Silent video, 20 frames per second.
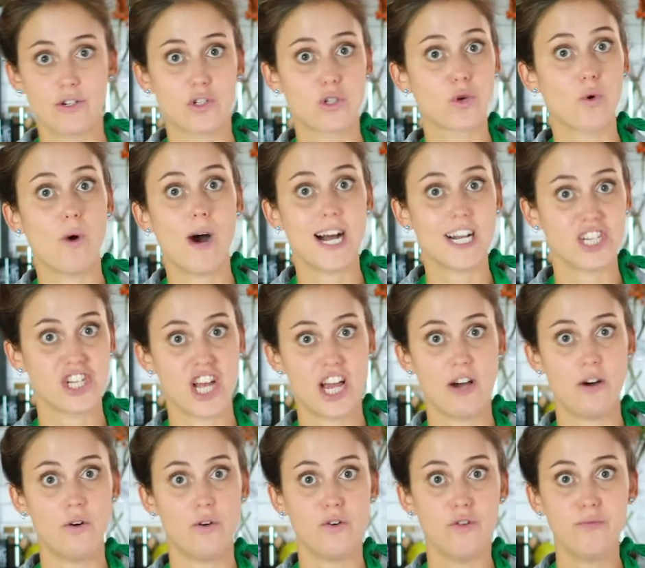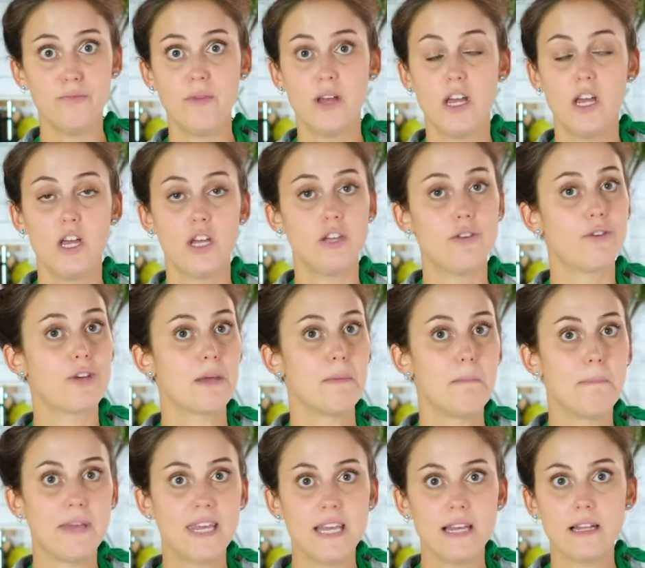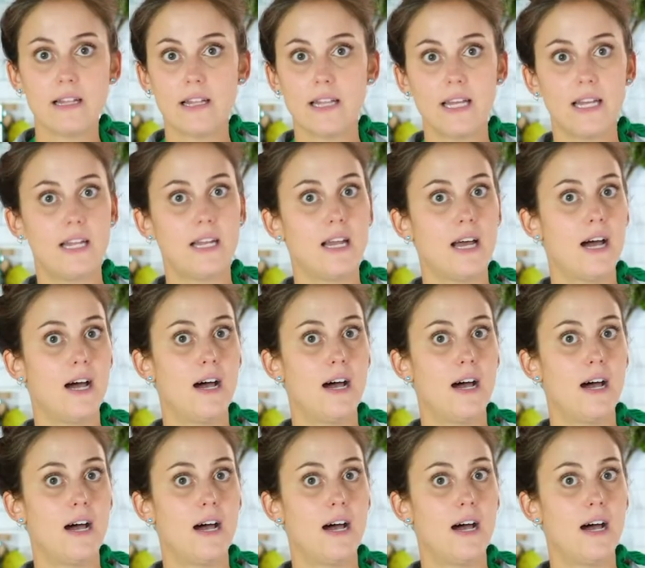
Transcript: squash at home, you can peel it,